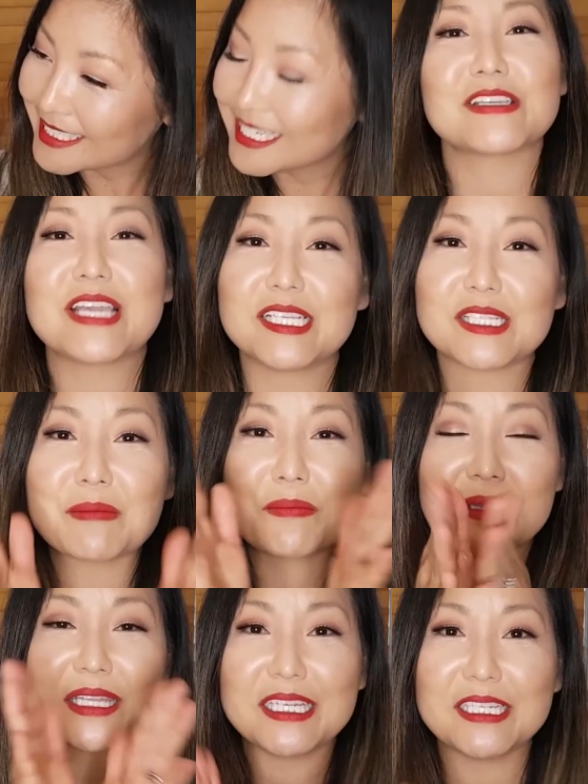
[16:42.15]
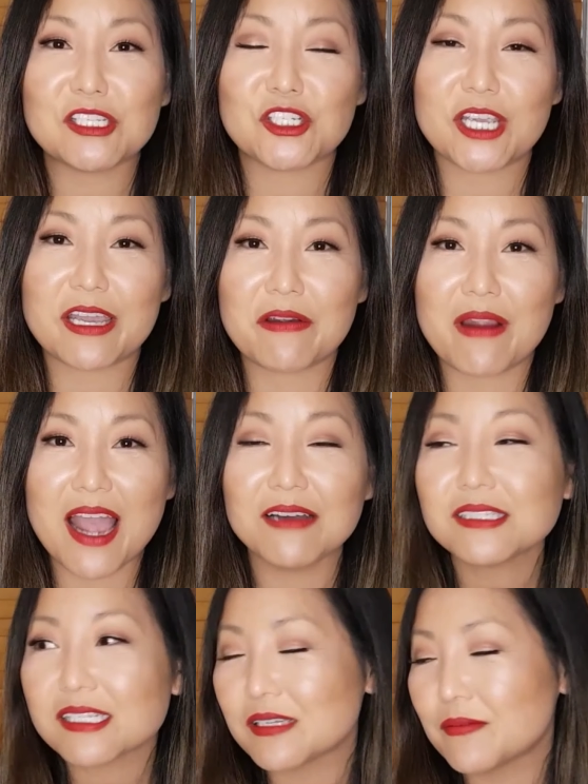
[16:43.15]
So yes, please check her
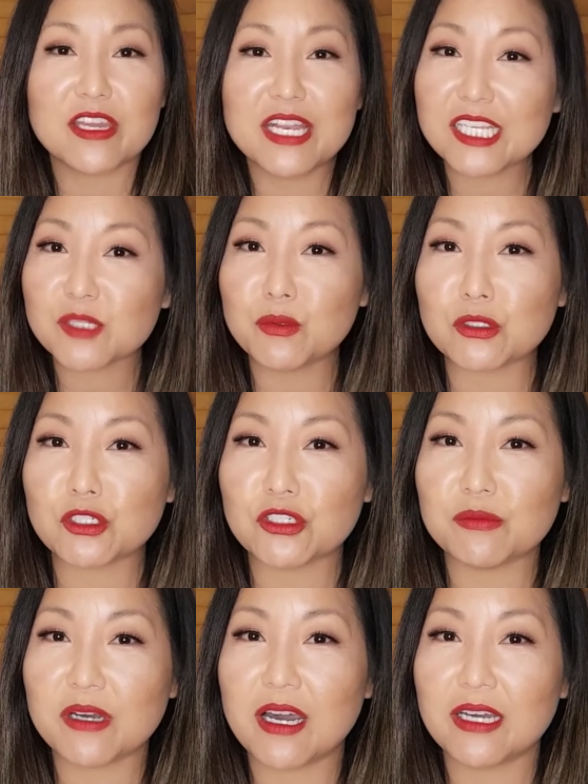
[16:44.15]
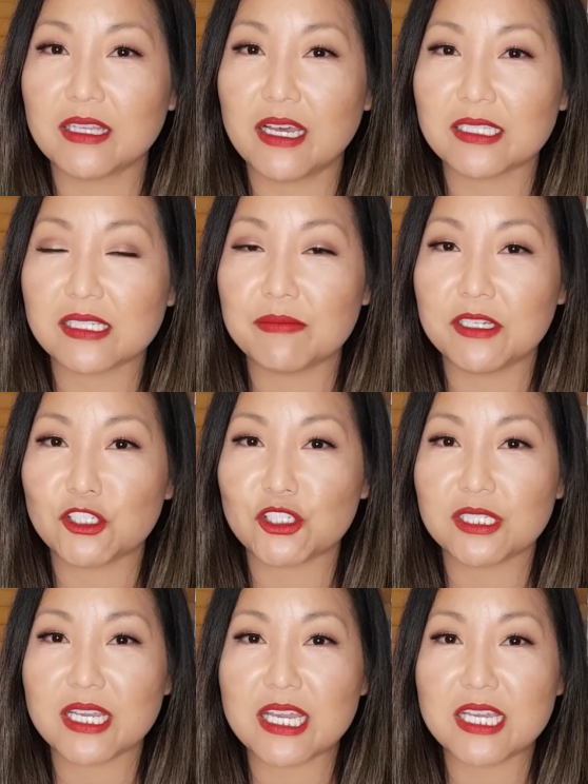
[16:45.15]
out. The next booktuber I'd like to
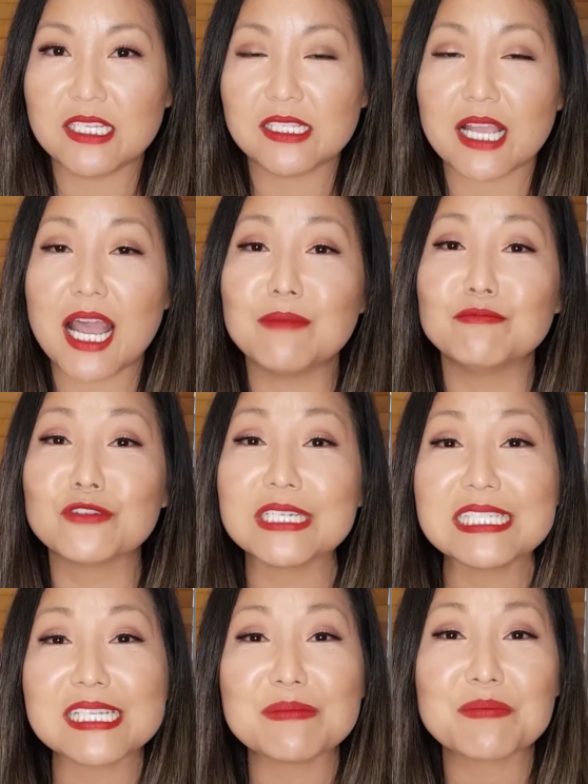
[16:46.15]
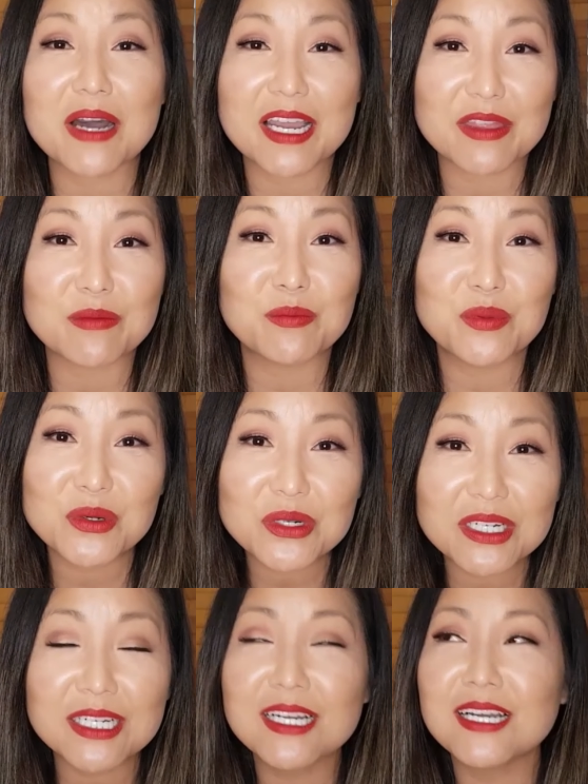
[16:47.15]
mention is Amrita by the
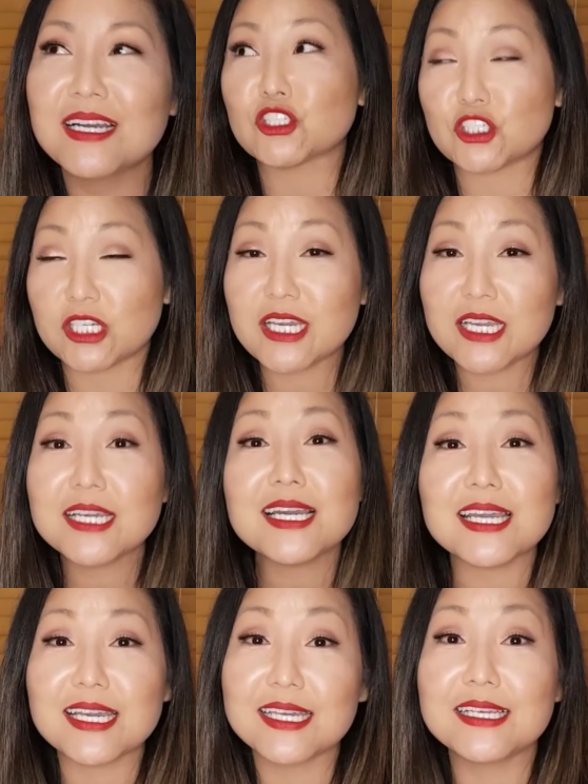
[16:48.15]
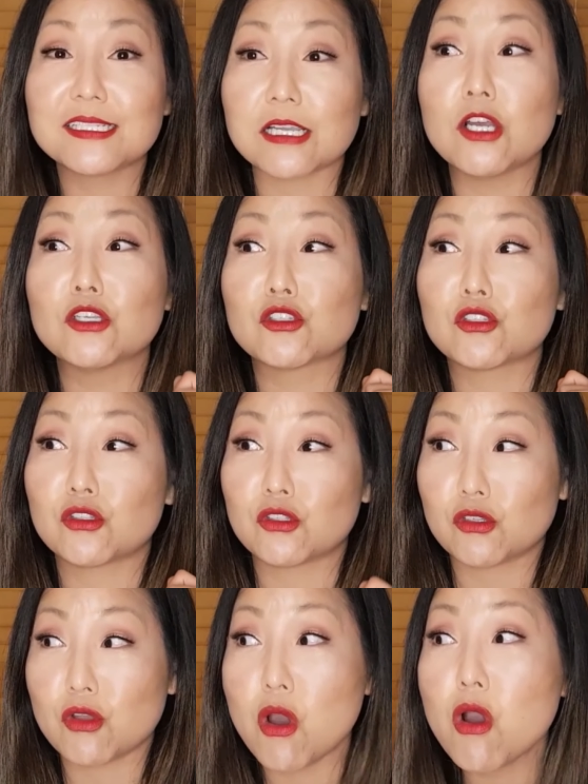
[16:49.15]
Book. She is so
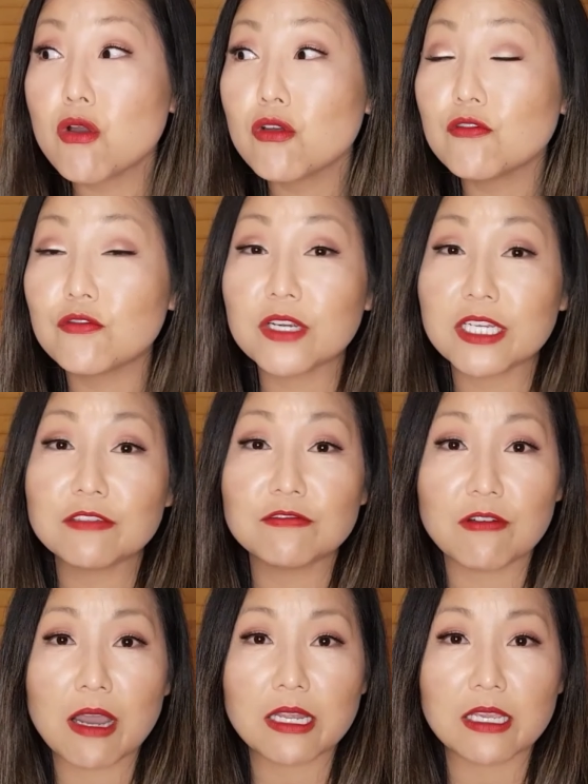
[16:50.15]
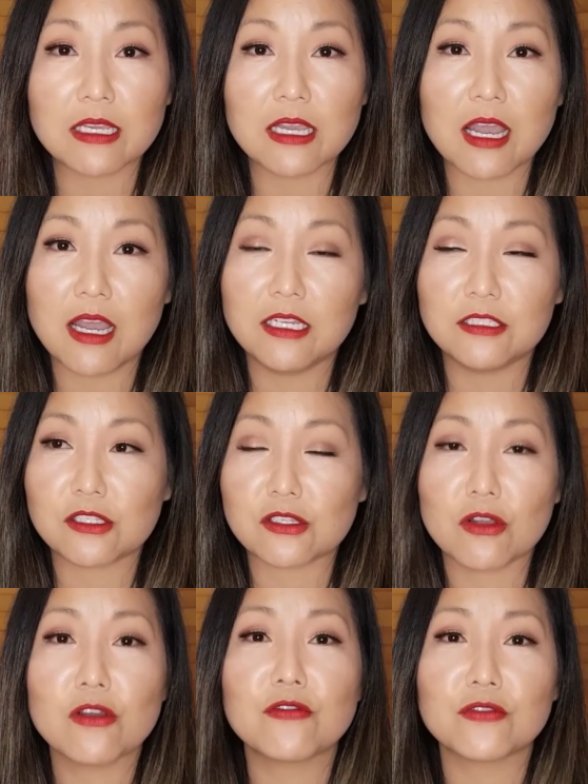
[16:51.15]
so freaking funny and
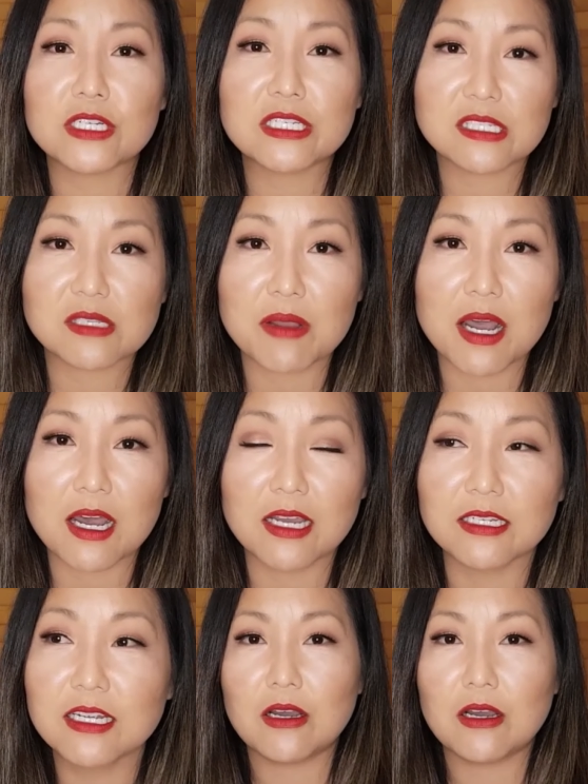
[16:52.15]
so freaking smart.